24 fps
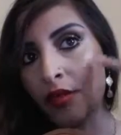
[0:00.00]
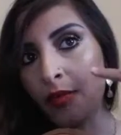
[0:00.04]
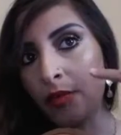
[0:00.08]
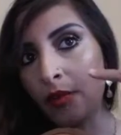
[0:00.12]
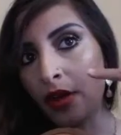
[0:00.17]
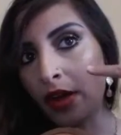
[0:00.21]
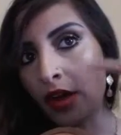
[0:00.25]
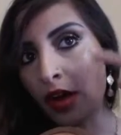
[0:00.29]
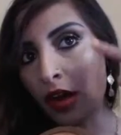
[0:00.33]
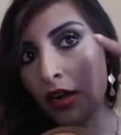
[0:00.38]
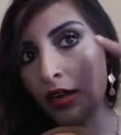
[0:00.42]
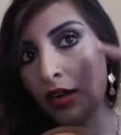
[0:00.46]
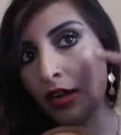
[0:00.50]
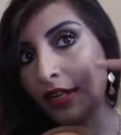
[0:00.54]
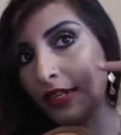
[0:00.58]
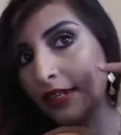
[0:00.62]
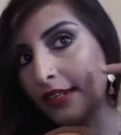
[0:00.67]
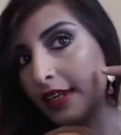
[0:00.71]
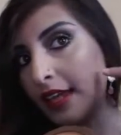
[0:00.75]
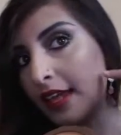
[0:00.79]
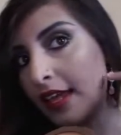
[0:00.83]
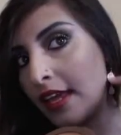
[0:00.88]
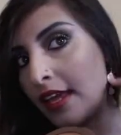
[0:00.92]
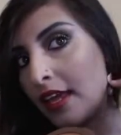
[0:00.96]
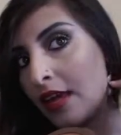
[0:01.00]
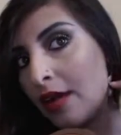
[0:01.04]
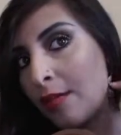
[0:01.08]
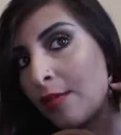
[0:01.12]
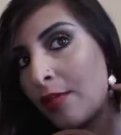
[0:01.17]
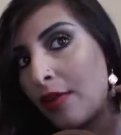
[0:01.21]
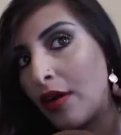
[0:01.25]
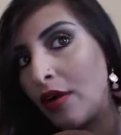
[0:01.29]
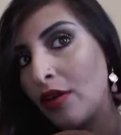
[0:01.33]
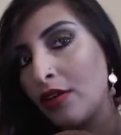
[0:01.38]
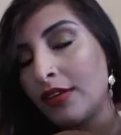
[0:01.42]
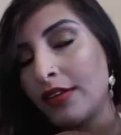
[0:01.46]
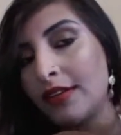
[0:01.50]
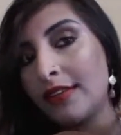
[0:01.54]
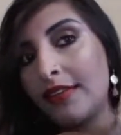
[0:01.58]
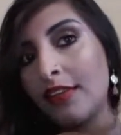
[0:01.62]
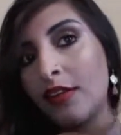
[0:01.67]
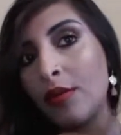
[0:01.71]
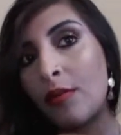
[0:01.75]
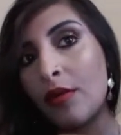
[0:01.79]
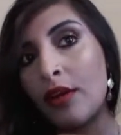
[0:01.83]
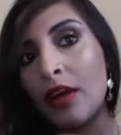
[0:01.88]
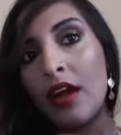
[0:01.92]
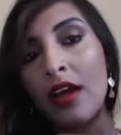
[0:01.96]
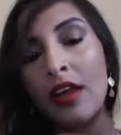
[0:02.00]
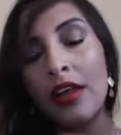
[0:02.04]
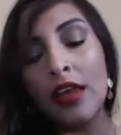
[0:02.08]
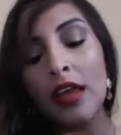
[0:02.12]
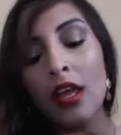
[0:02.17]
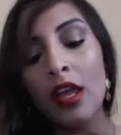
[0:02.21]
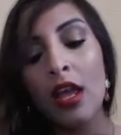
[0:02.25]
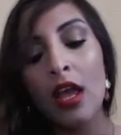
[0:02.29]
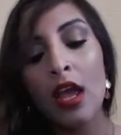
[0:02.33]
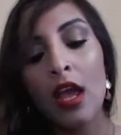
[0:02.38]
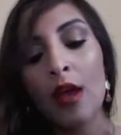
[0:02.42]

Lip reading: with my highlighter here, but honestly, when I